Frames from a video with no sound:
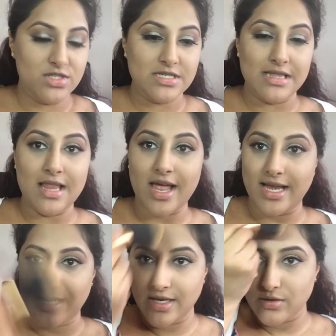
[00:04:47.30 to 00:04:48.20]
Just
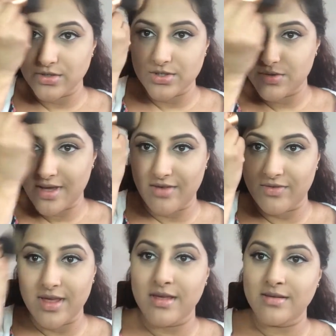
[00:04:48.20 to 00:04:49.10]
lightly, not too
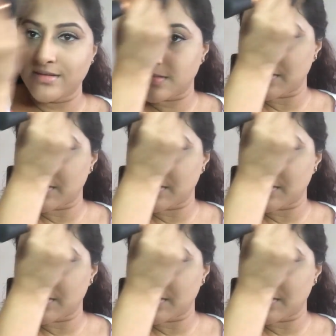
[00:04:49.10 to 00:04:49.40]
heavy.